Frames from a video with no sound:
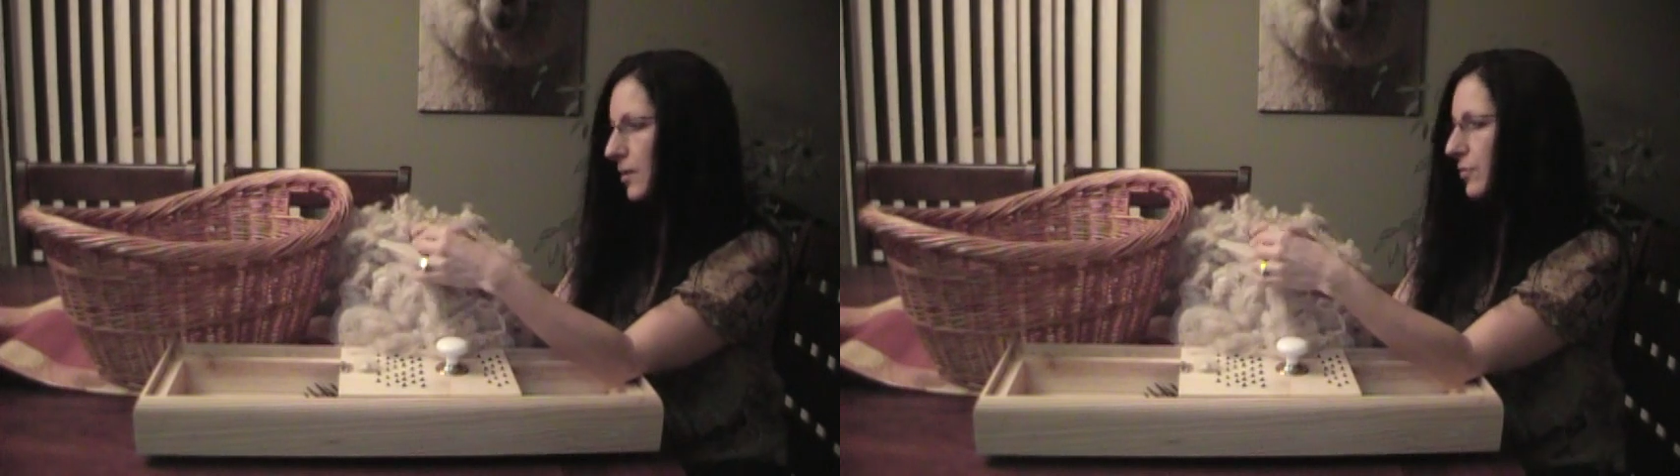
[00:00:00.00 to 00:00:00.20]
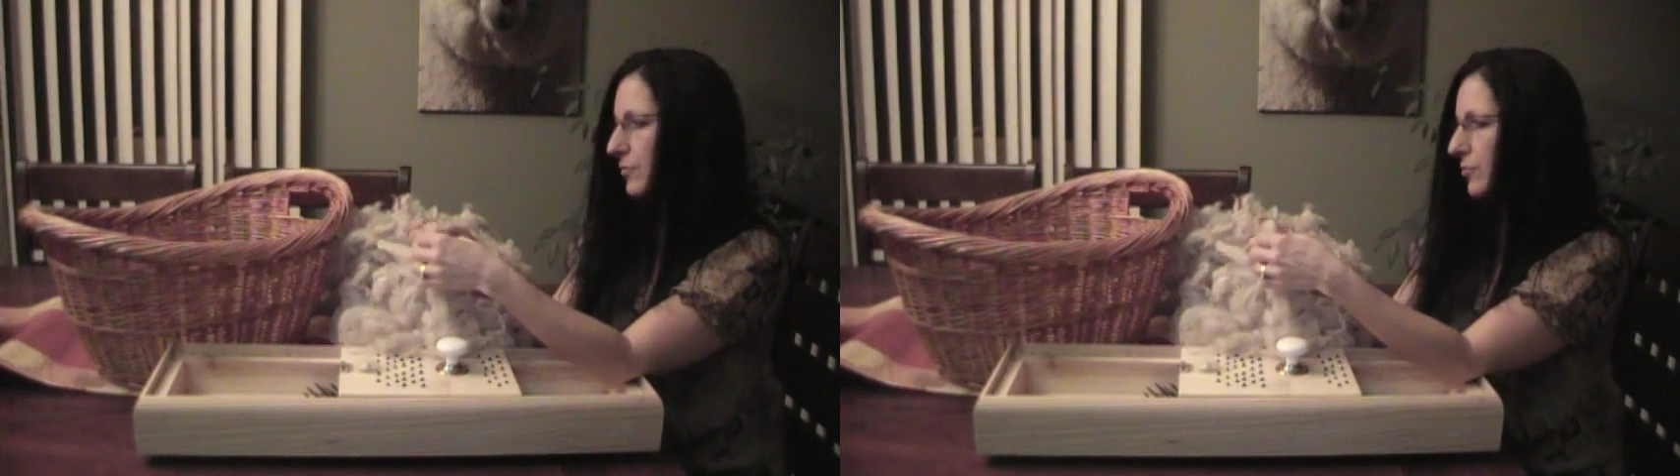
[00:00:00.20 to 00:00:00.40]

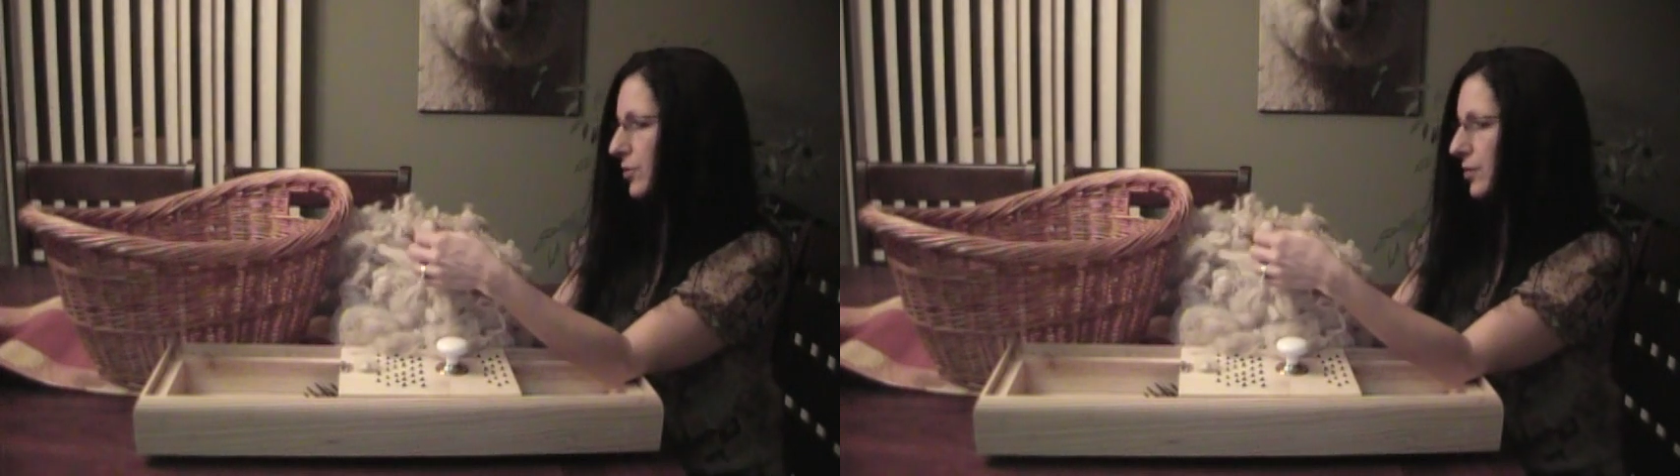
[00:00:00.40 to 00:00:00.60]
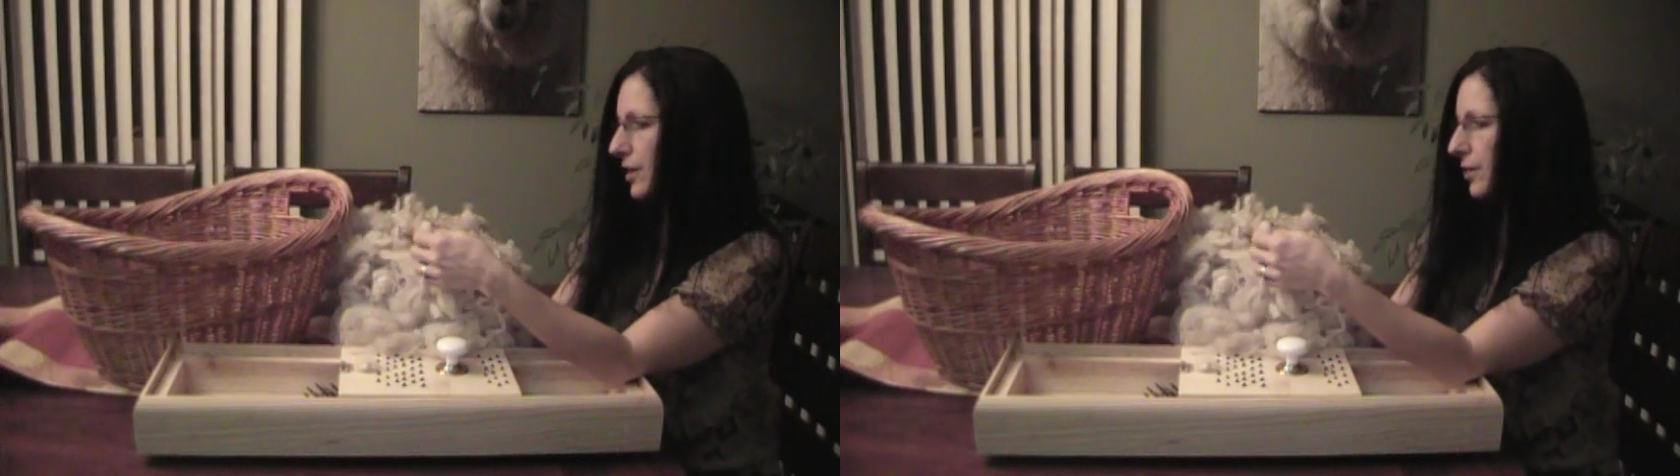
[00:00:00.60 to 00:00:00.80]
before
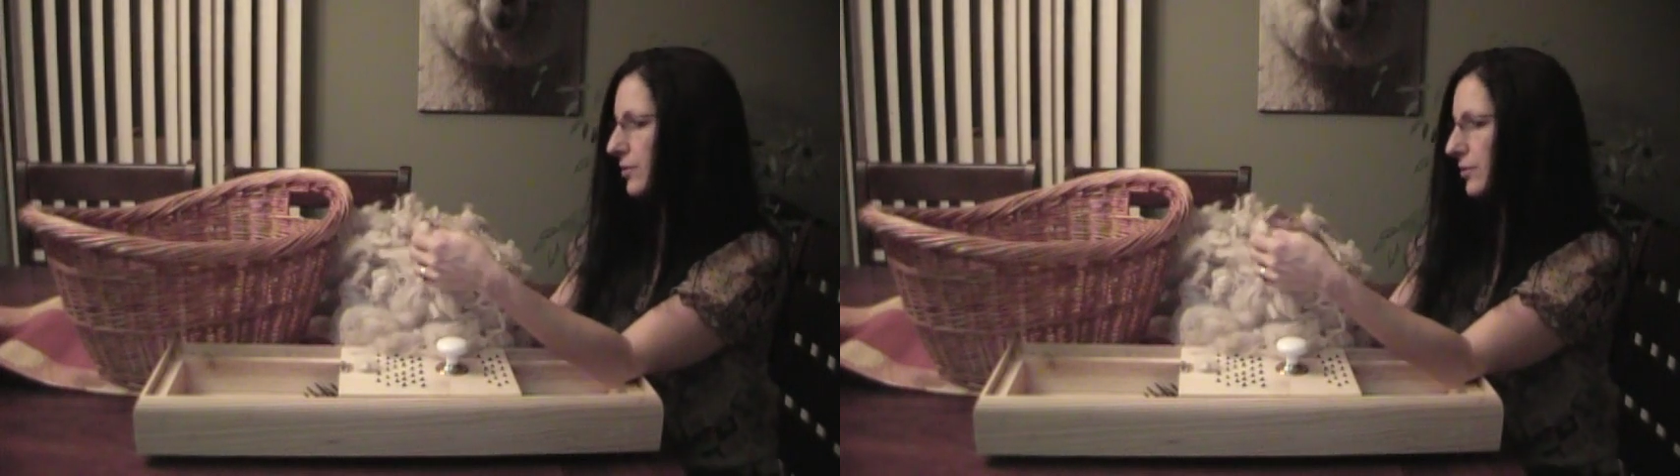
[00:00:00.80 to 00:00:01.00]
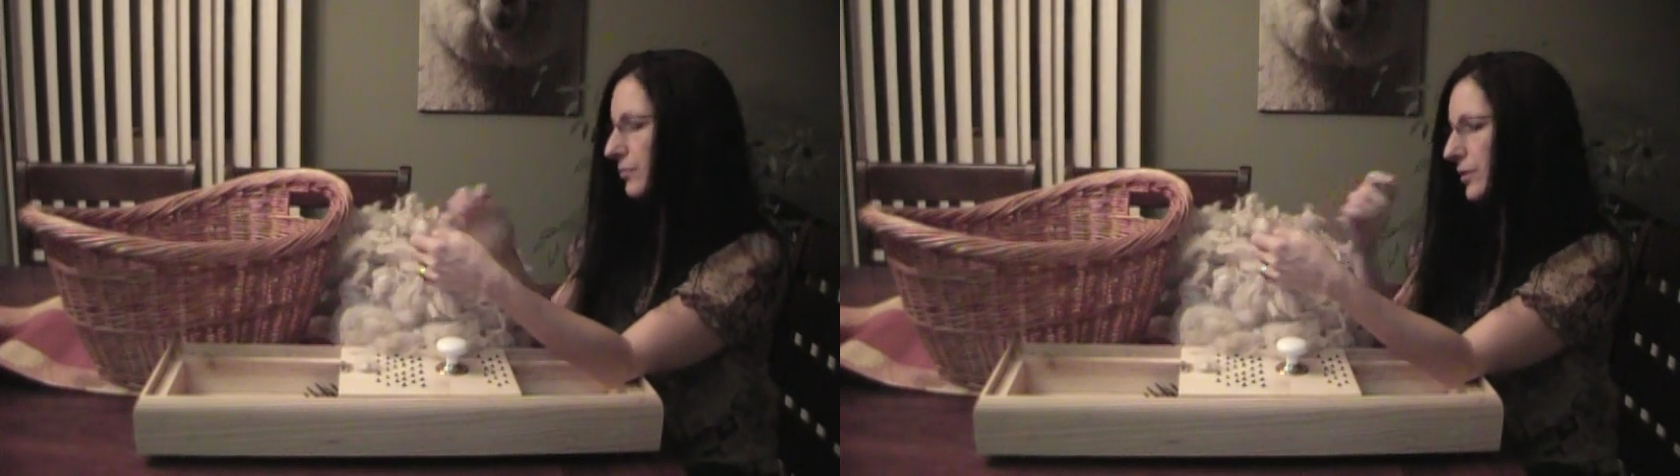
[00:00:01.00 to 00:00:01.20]
you
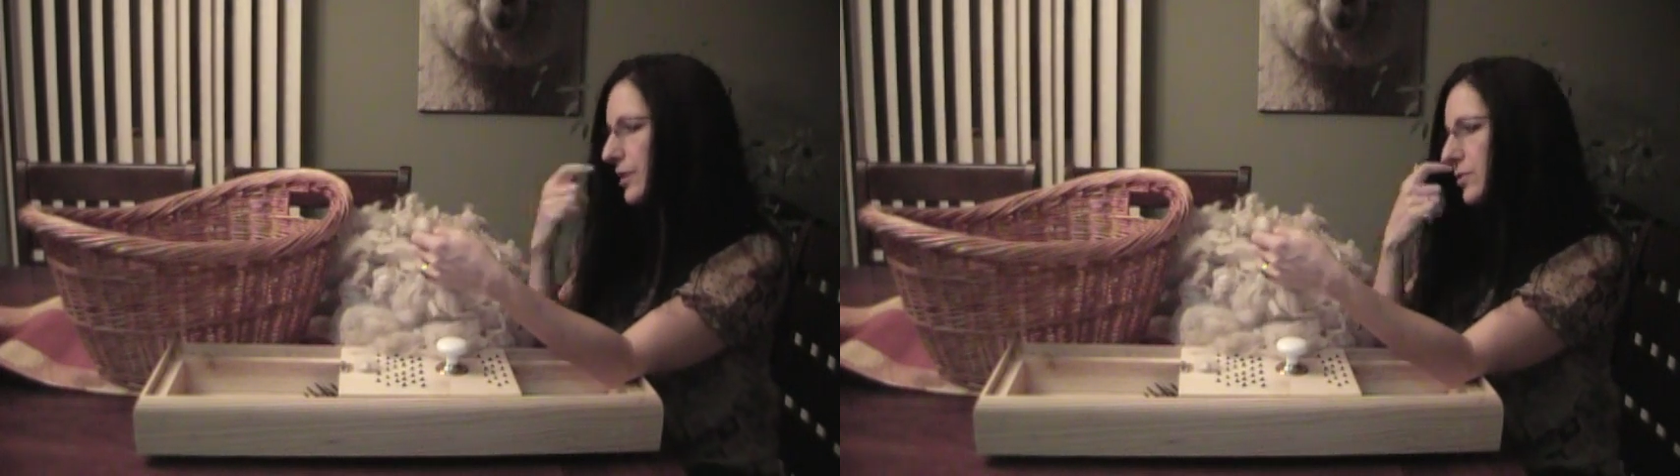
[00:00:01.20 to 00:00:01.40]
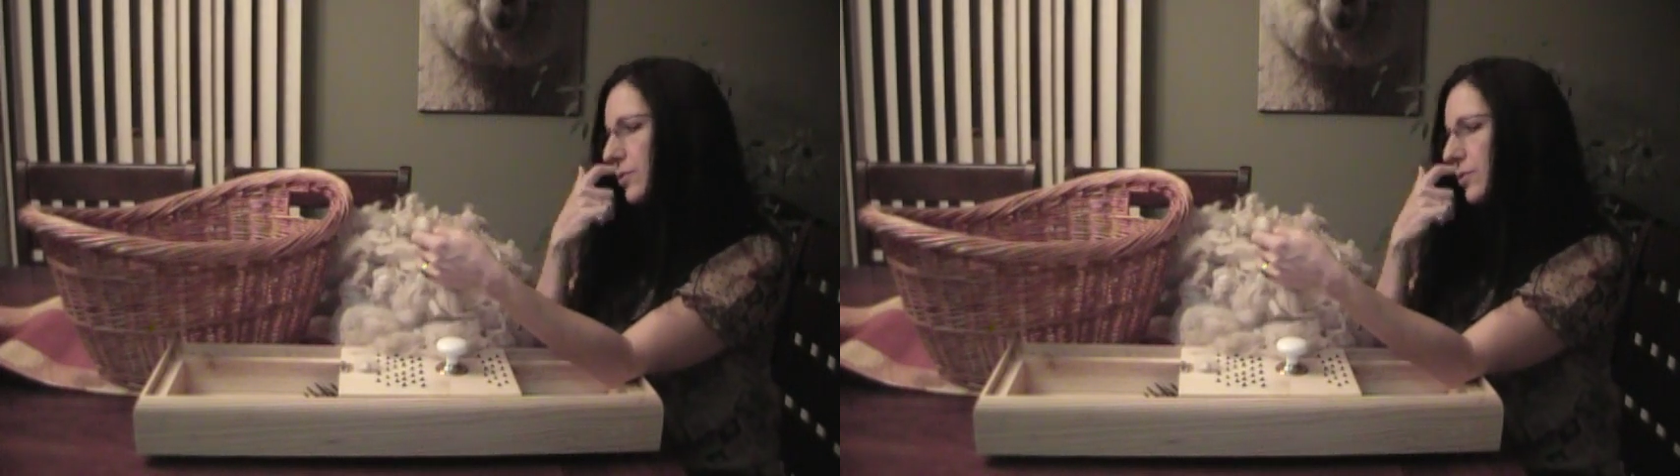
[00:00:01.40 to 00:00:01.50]
card the fleece,